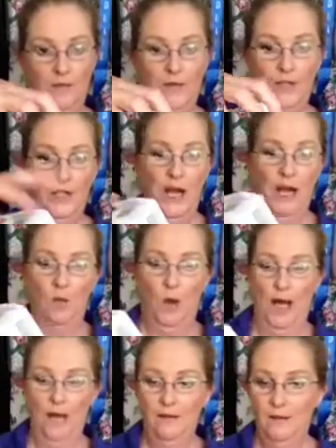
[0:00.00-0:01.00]
the day
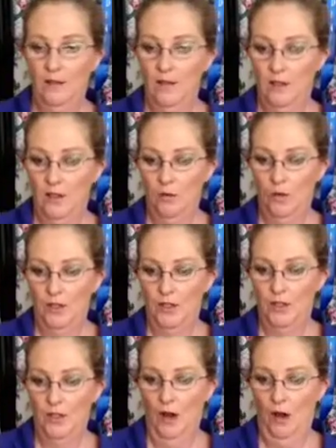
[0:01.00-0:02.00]
one, which
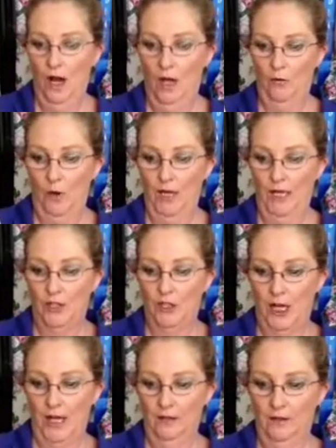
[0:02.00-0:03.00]
is the hyaluronic
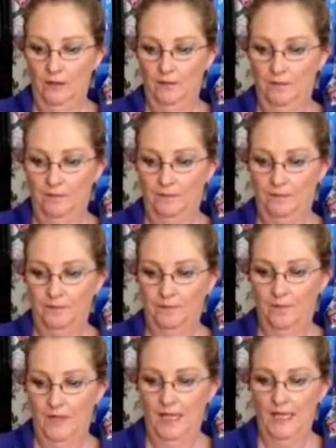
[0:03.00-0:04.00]
gel.
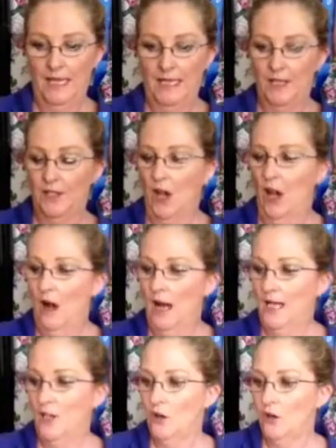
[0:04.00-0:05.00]
It says it's a
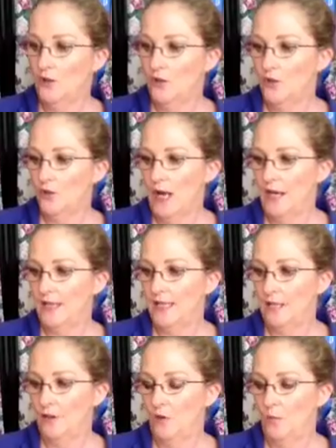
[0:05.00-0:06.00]
highly concentrated
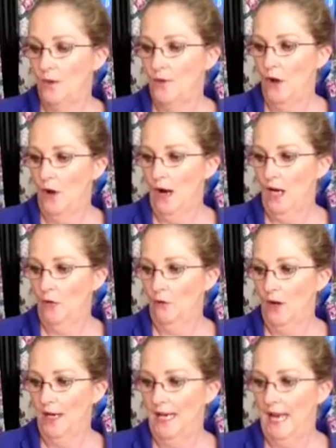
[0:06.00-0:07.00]
serum with
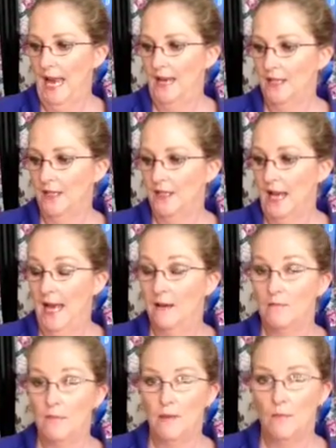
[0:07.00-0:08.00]
hyaluronic acid
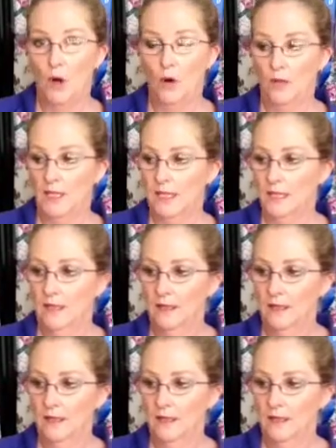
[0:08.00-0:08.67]
and Mimox.